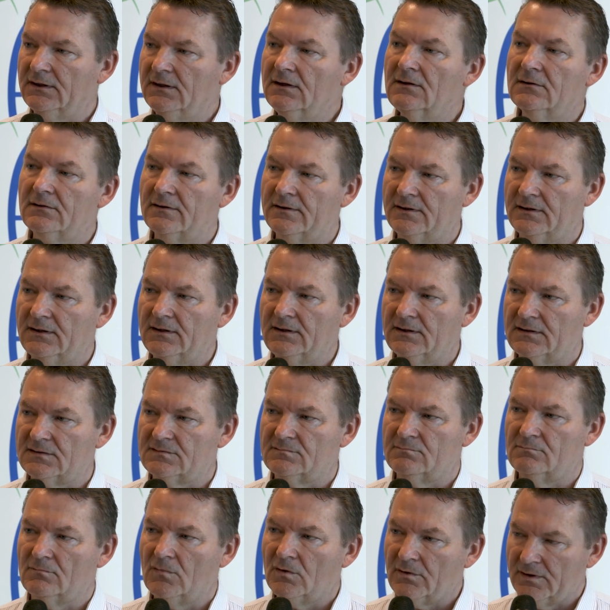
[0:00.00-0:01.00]
e-learning, is
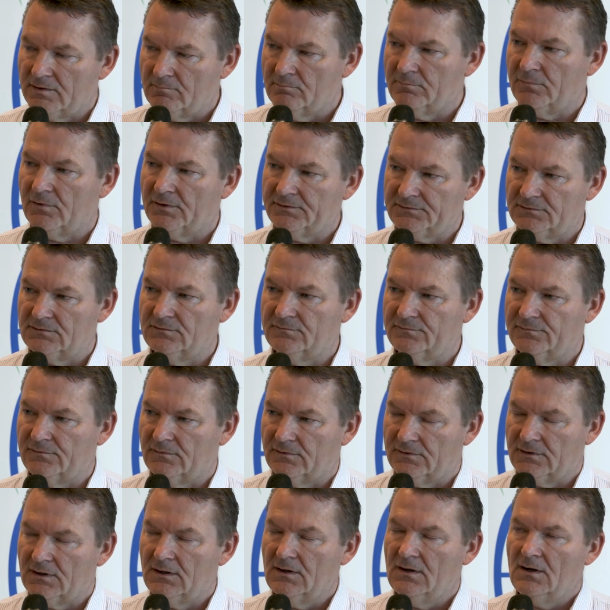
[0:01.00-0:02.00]
more important
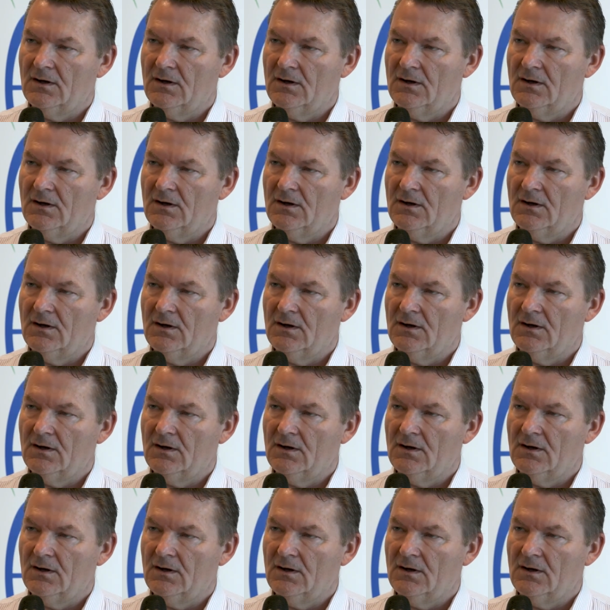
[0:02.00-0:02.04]
for